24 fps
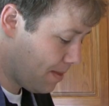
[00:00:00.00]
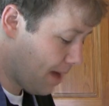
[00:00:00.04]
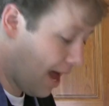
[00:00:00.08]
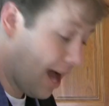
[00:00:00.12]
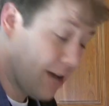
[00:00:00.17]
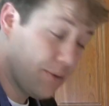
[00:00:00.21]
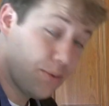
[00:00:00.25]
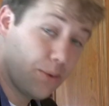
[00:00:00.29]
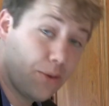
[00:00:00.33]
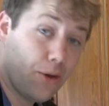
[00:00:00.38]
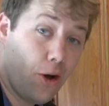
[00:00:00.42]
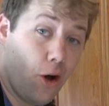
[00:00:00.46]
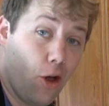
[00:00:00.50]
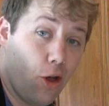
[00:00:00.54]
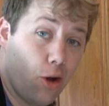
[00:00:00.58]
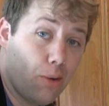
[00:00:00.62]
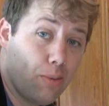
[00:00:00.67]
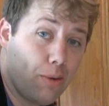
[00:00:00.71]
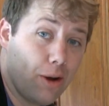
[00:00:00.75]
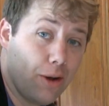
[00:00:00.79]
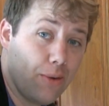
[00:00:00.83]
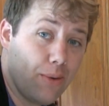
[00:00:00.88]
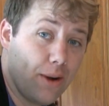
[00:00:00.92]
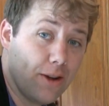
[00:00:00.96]
As with all our
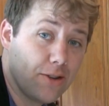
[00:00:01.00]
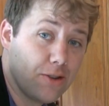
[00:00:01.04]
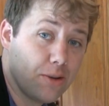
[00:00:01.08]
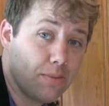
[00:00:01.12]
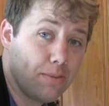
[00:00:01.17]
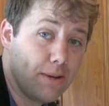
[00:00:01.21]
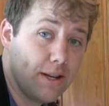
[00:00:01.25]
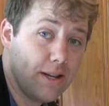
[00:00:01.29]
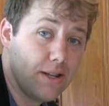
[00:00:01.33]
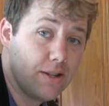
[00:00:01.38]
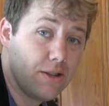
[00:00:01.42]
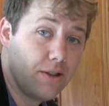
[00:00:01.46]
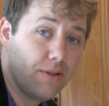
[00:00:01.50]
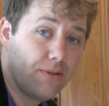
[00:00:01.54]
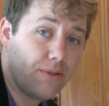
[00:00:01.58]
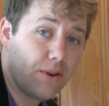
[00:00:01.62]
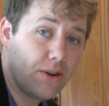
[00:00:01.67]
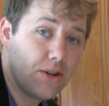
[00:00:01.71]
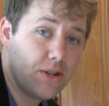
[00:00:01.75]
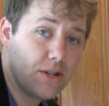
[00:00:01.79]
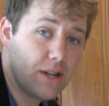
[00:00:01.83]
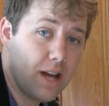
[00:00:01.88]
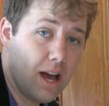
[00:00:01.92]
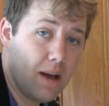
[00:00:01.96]
bread recipes, the
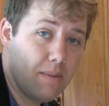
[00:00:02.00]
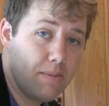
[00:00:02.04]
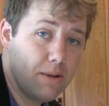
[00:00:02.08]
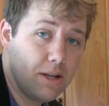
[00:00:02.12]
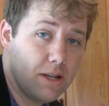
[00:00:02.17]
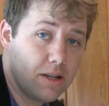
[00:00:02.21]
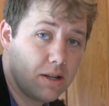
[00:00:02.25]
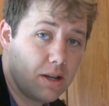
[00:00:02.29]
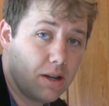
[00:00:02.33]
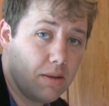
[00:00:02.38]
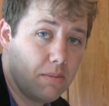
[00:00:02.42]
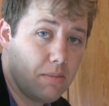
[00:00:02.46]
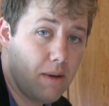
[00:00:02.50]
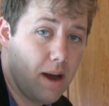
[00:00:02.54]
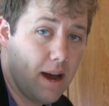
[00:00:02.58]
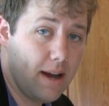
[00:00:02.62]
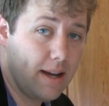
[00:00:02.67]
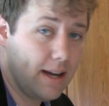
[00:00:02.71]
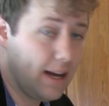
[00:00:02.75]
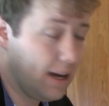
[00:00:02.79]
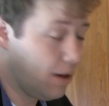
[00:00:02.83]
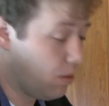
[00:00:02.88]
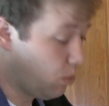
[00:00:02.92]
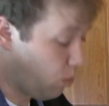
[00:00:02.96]
first step is
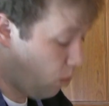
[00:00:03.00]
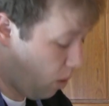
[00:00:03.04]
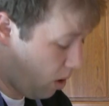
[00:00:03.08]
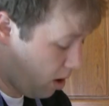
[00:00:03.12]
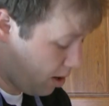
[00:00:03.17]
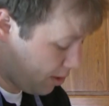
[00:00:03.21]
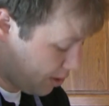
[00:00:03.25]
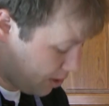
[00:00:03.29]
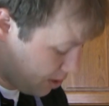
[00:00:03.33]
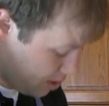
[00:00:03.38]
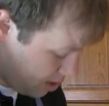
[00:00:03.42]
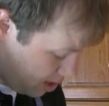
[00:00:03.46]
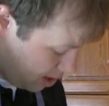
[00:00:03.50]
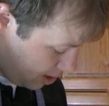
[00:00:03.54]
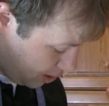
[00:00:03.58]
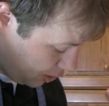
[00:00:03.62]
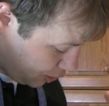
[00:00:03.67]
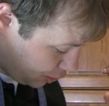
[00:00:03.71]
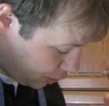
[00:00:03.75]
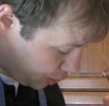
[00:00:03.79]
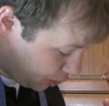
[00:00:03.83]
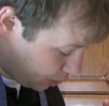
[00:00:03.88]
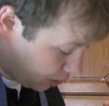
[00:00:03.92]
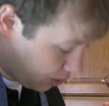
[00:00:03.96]
combining water,
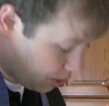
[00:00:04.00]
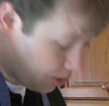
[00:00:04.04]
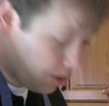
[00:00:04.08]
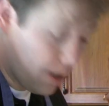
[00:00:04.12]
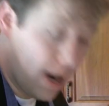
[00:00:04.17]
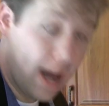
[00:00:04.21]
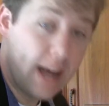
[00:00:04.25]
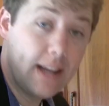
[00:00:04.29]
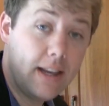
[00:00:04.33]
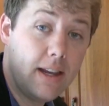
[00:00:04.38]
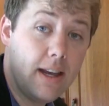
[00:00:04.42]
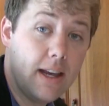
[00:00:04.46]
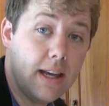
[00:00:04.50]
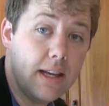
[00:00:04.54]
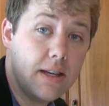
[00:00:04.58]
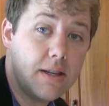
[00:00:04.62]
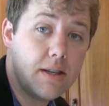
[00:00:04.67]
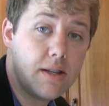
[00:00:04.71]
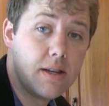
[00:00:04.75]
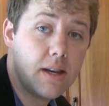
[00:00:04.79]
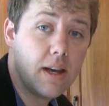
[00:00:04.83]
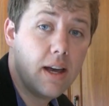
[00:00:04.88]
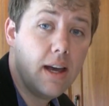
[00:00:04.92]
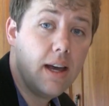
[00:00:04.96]
sugar, and
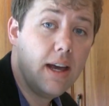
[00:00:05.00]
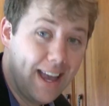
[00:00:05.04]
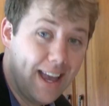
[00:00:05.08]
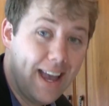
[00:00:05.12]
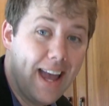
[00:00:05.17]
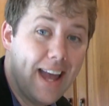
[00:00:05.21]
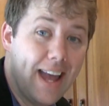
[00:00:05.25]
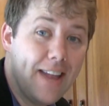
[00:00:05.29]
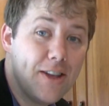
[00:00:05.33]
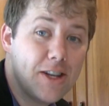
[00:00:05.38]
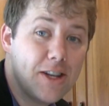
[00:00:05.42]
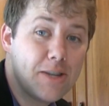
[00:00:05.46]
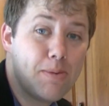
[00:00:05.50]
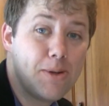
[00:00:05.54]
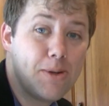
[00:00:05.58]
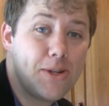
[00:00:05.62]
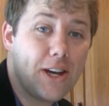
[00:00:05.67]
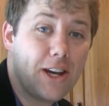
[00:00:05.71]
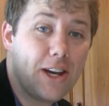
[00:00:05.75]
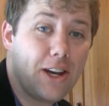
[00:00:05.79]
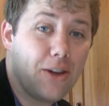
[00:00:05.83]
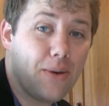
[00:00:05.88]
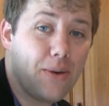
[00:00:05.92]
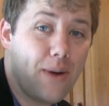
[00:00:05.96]
yeast. In this
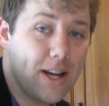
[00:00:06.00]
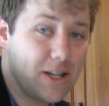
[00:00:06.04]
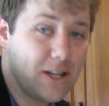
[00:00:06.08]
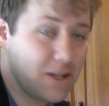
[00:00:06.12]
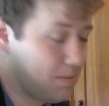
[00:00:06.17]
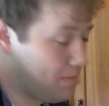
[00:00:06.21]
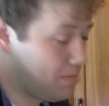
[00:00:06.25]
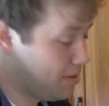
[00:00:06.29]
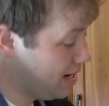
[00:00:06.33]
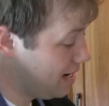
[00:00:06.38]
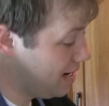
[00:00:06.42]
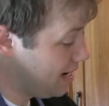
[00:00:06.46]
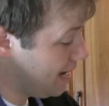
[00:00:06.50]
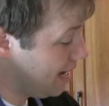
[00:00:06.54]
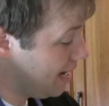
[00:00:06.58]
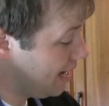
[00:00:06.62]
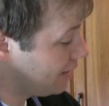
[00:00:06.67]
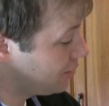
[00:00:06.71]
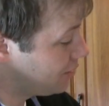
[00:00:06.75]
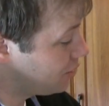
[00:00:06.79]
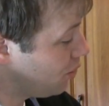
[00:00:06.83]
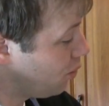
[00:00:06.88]
particular recipe, it's